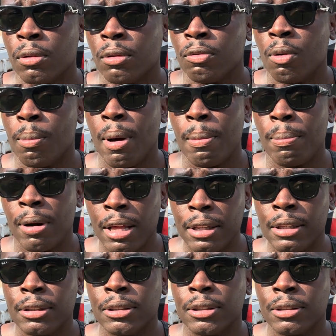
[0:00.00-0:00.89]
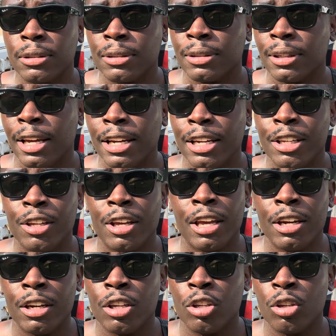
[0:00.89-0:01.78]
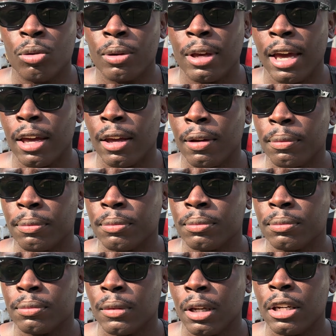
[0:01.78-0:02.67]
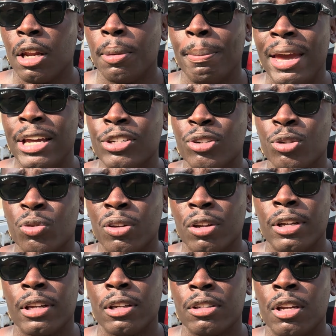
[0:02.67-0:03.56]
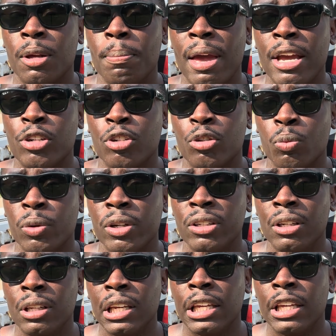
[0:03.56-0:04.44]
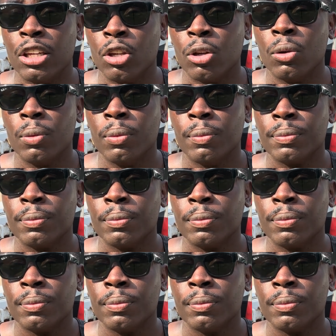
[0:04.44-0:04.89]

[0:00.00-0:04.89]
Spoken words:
For my brothers in the UK, the Matrix will delete you.